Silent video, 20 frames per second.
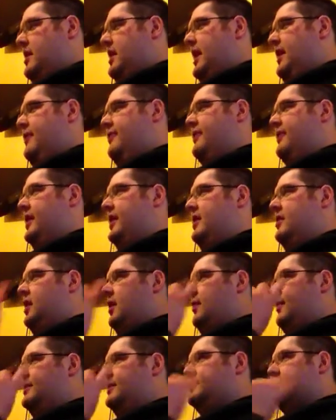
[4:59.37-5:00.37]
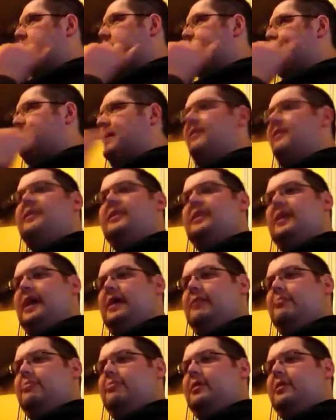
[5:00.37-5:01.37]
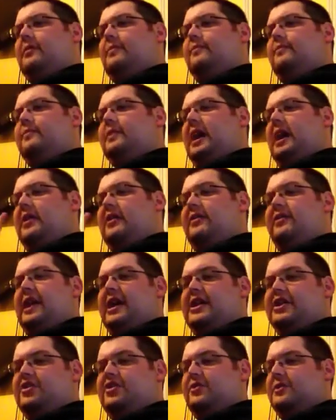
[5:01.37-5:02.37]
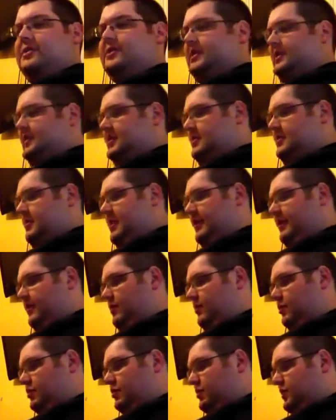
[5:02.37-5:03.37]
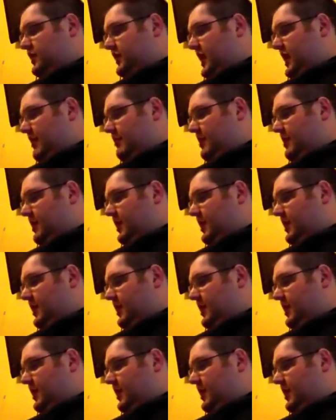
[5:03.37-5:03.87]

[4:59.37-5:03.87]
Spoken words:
And then I went to the Bentley Library, and in their Dewey system I looked under gaming